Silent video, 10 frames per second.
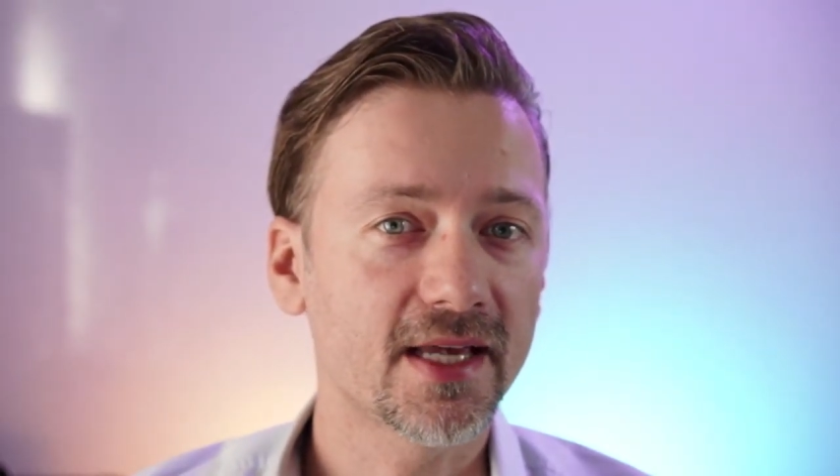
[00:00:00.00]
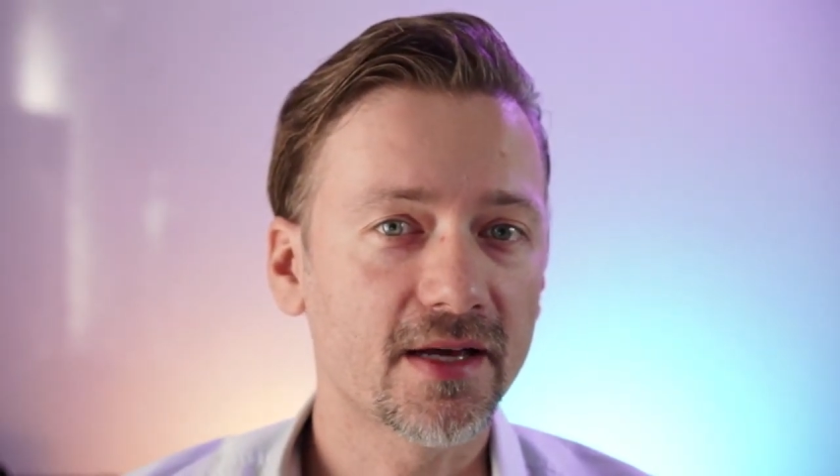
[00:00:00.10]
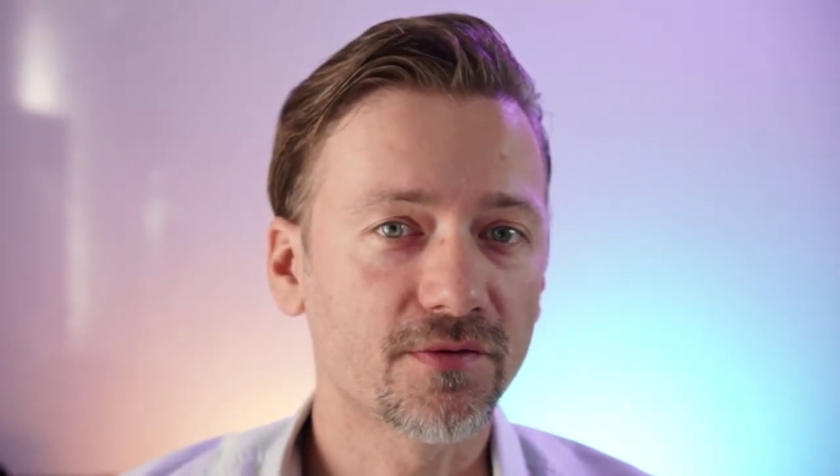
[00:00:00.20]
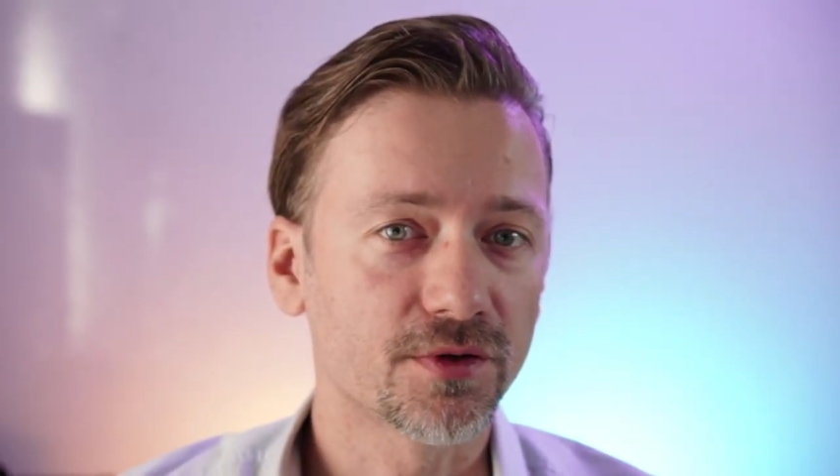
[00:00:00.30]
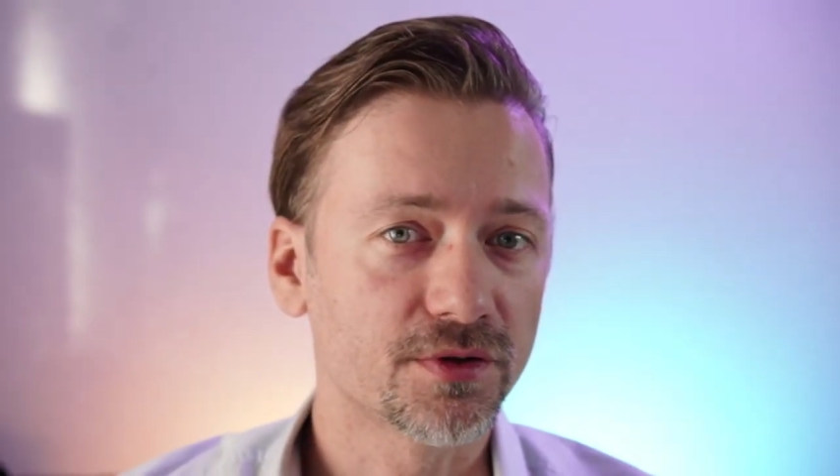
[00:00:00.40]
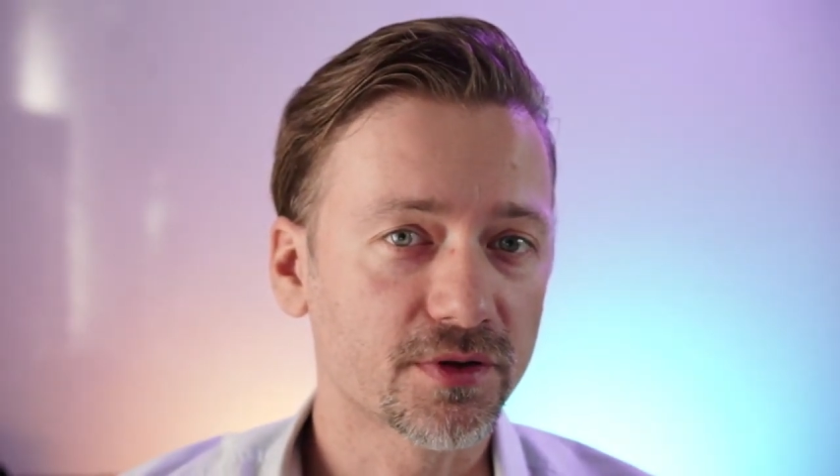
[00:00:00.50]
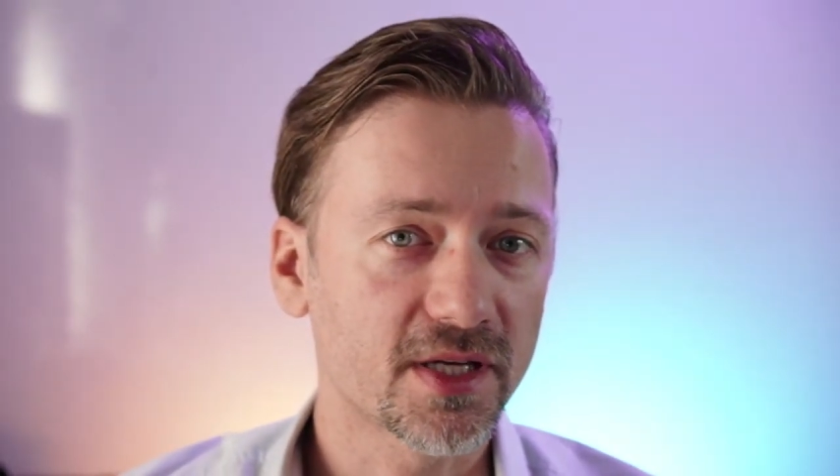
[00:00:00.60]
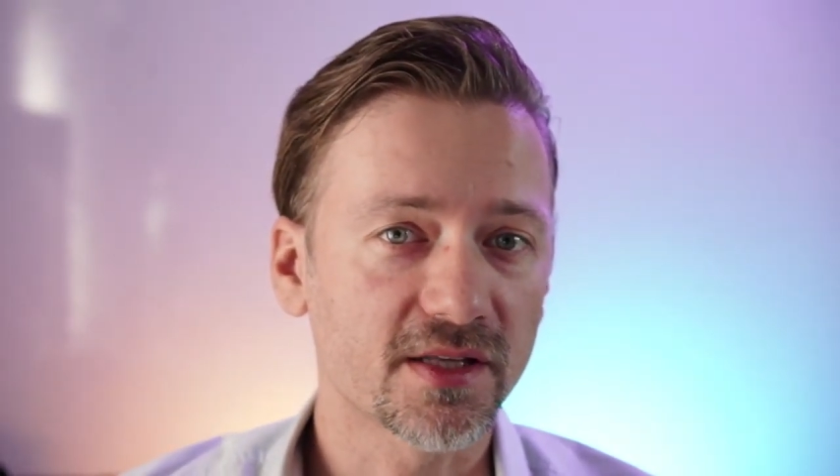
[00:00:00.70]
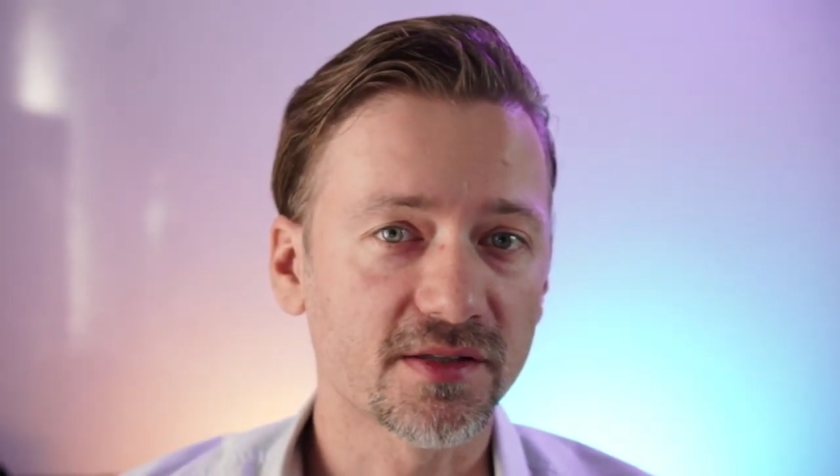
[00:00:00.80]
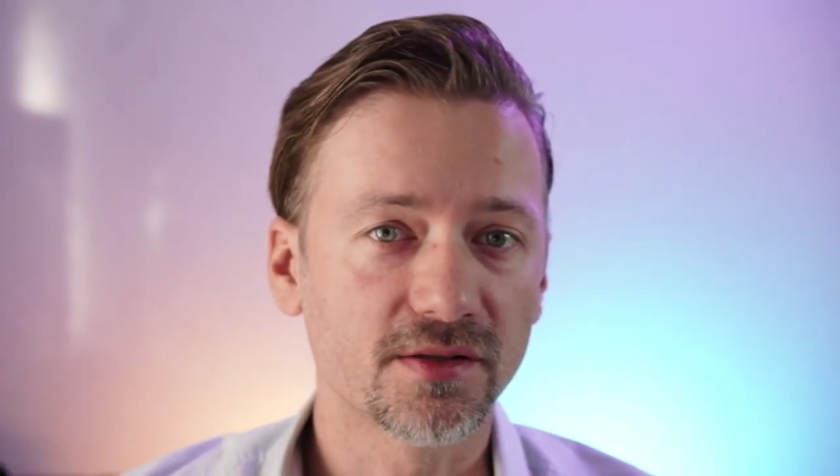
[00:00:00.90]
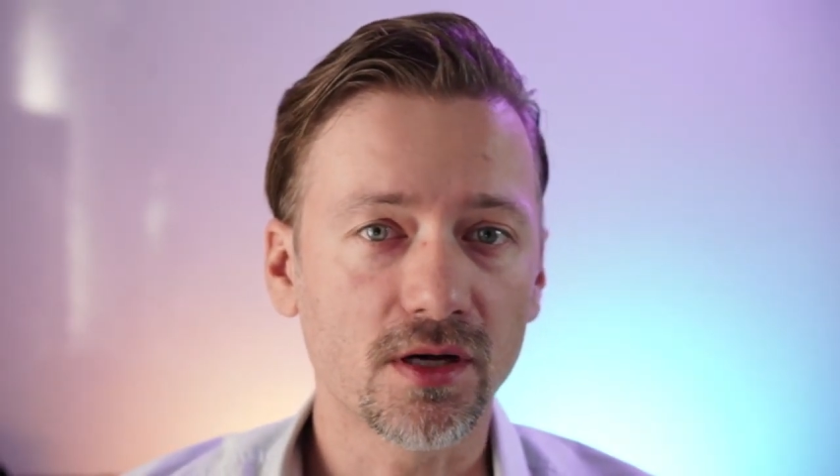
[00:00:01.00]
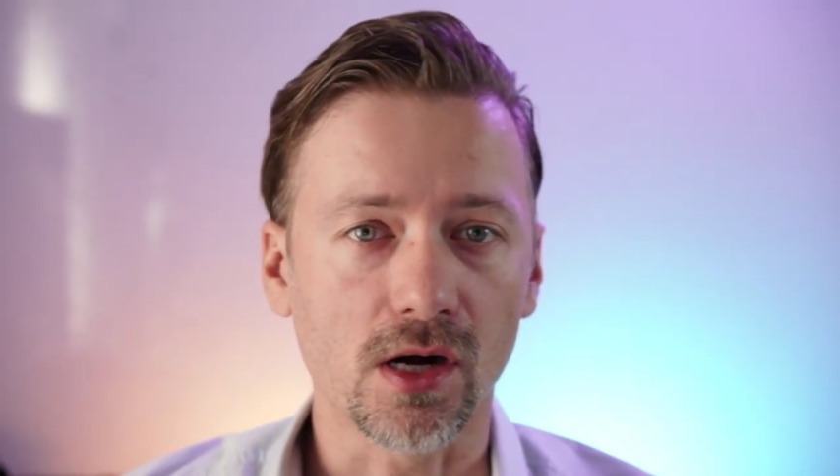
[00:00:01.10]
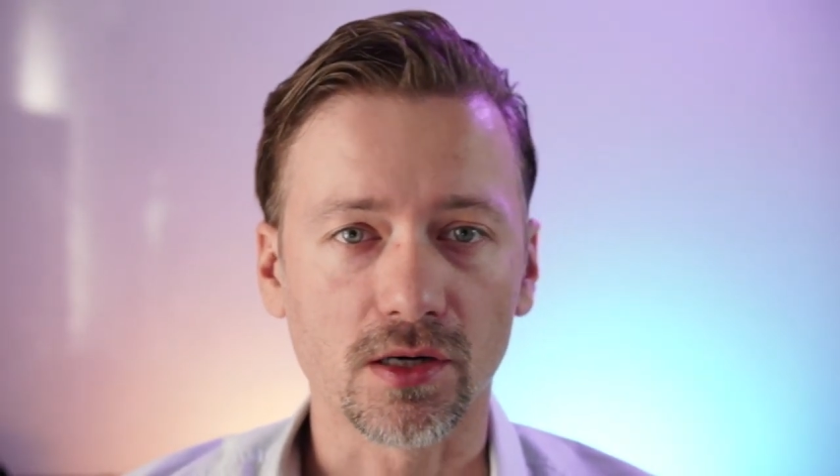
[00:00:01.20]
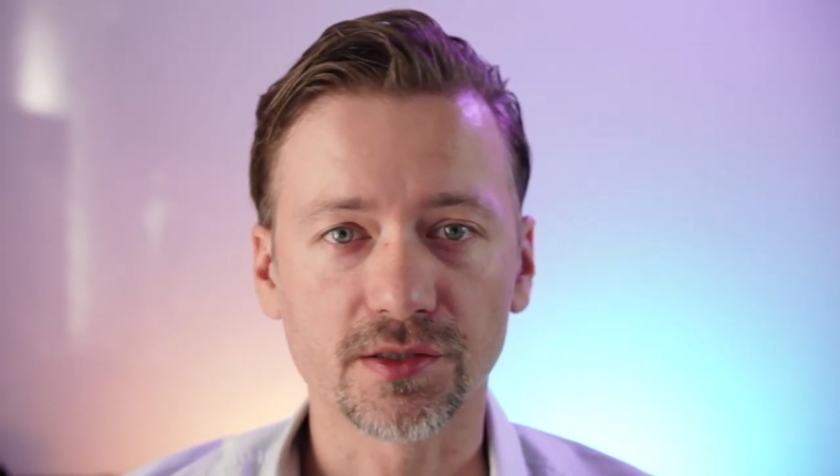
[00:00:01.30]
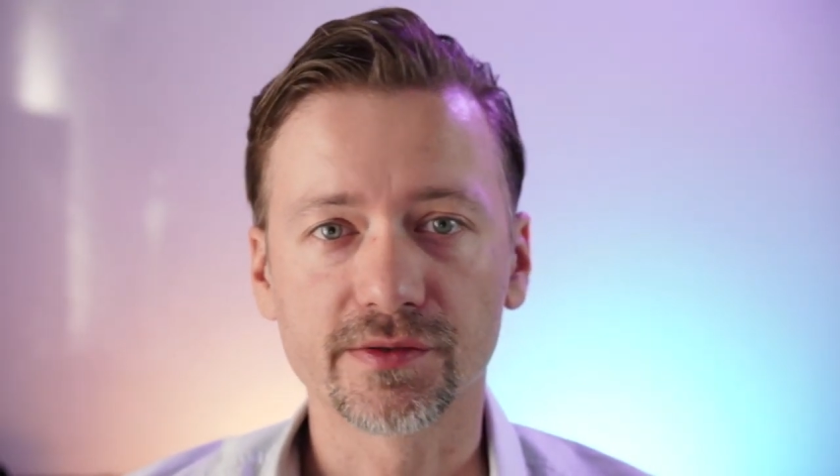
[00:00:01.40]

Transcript: have on your cats and dogs?